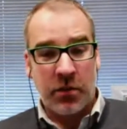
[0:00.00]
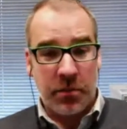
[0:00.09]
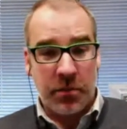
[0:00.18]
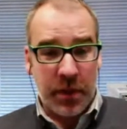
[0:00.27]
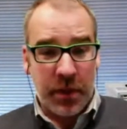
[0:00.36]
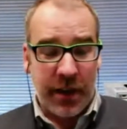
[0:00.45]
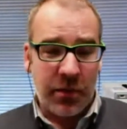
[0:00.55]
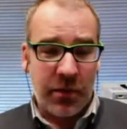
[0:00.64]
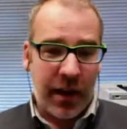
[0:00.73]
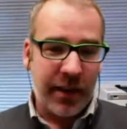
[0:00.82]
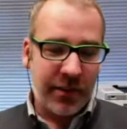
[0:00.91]
Plus, I don't
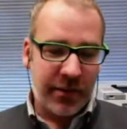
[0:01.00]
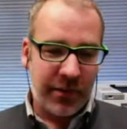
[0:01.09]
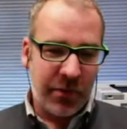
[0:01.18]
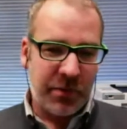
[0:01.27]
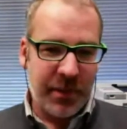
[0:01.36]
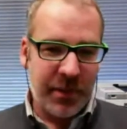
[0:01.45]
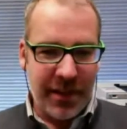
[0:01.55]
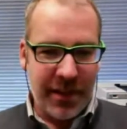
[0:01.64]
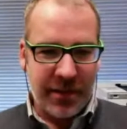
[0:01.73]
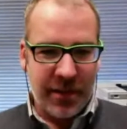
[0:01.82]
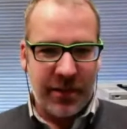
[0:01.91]
know, I guess there's always been
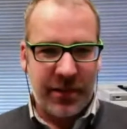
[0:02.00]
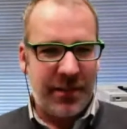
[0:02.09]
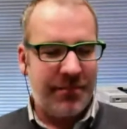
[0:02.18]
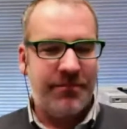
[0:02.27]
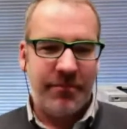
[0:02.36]
naysayers.